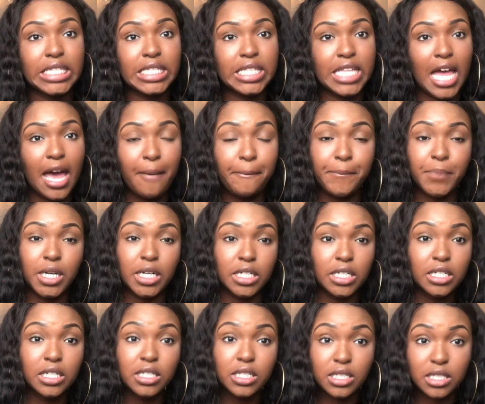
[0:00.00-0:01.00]

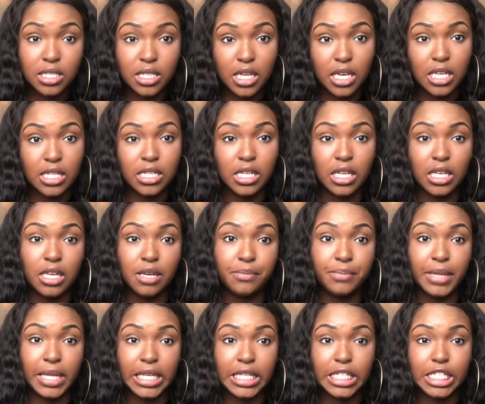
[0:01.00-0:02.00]
Snappers is a good
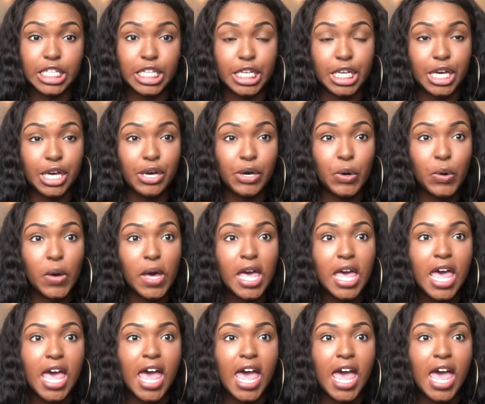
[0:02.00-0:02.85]
place to go.